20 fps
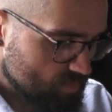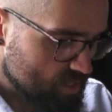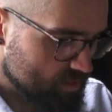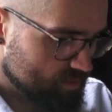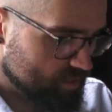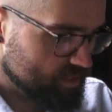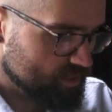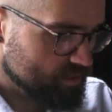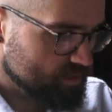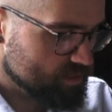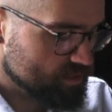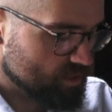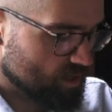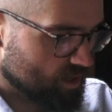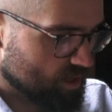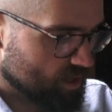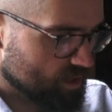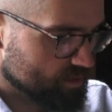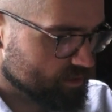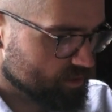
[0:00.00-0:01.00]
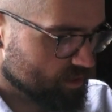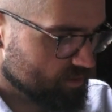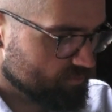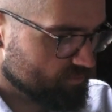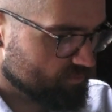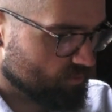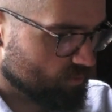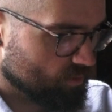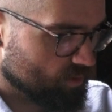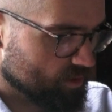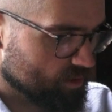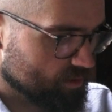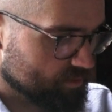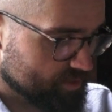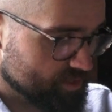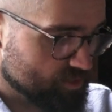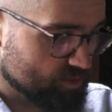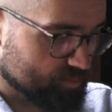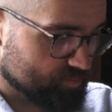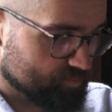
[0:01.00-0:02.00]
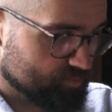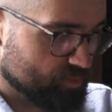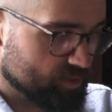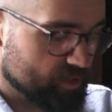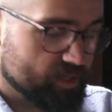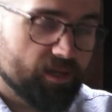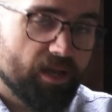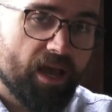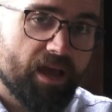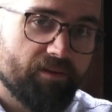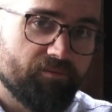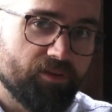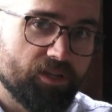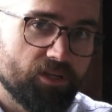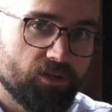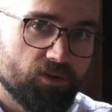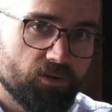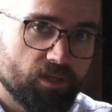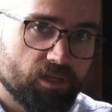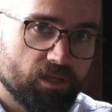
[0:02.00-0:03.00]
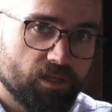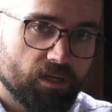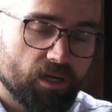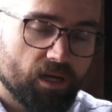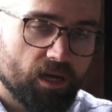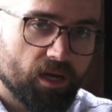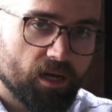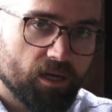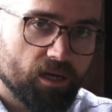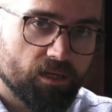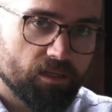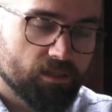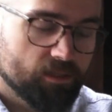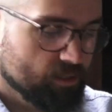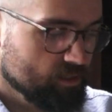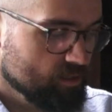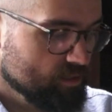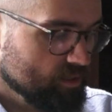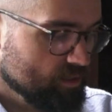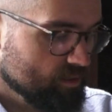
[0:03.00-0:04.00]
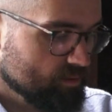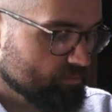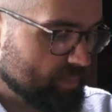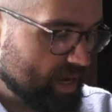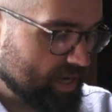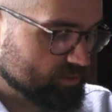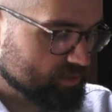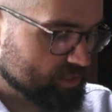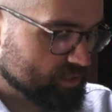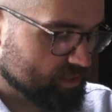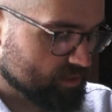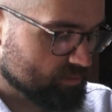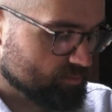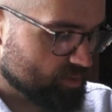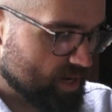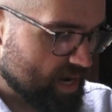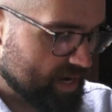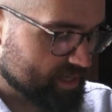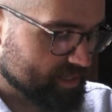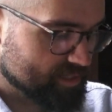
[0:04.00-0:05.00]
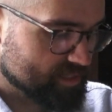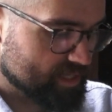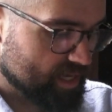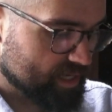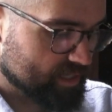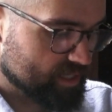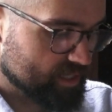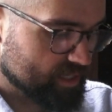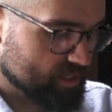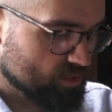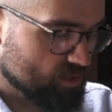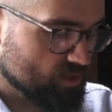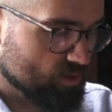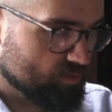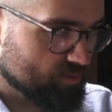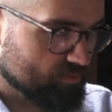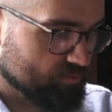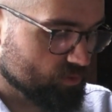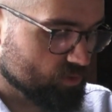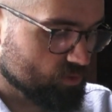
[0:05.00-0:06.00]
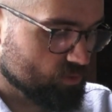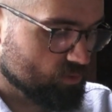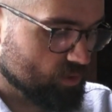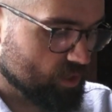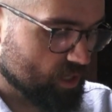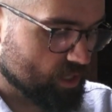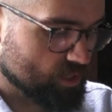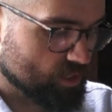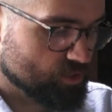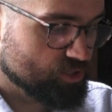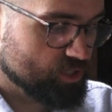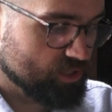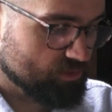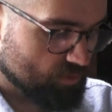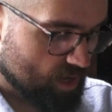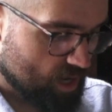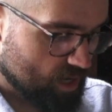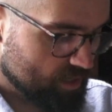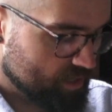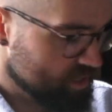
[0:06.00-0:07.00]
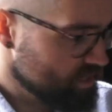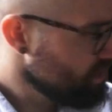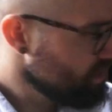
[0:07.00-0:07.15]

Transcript: These are pretty heavy duty mounting brackets that can go through sheetrock,